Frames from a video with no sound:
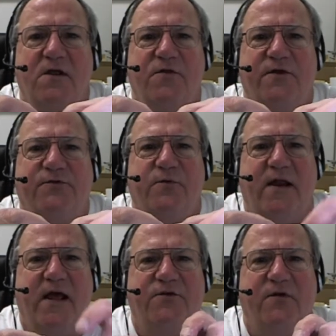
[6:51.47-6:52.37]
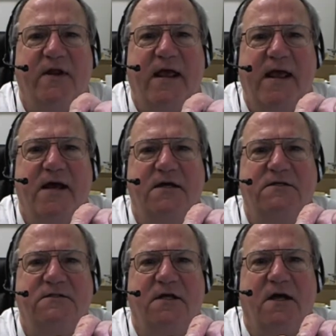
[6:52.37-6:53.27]
This one actually
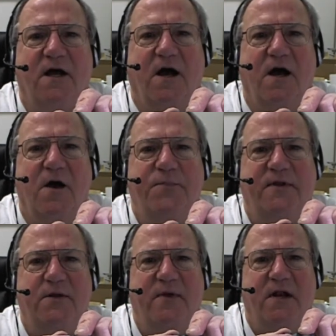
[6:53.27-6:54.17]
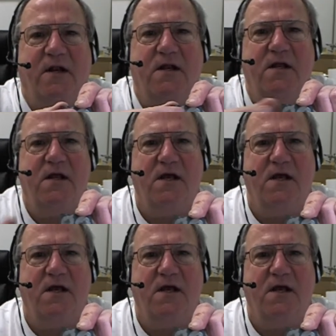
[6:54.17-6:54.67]
has a hump in the middle,